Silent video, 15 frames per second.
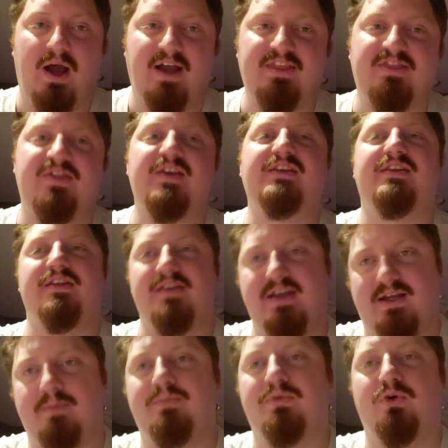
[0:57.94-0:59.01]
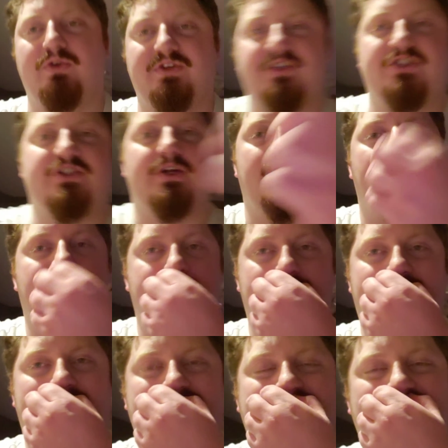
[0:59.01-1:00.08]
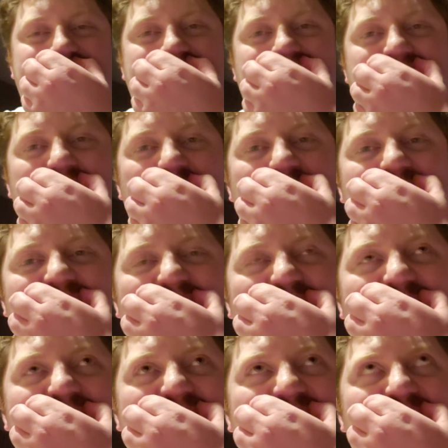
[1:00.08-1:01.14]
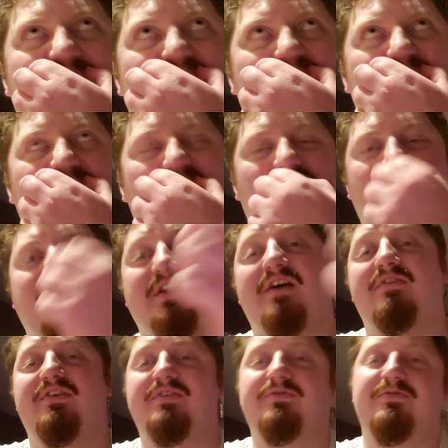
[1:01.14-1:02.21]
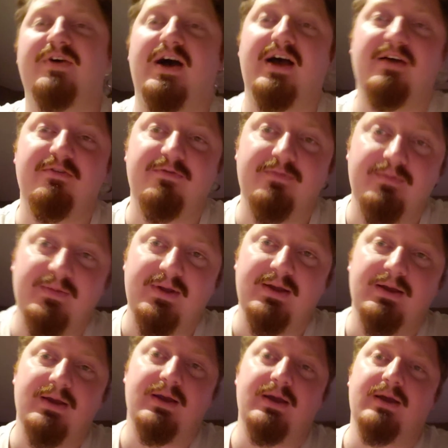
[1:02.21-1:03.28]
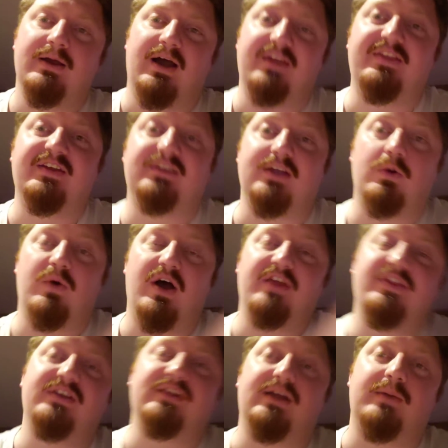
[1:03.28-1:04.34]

I think that they can pull this shit off, man. I think they'll go like 11-5. I think they will. I think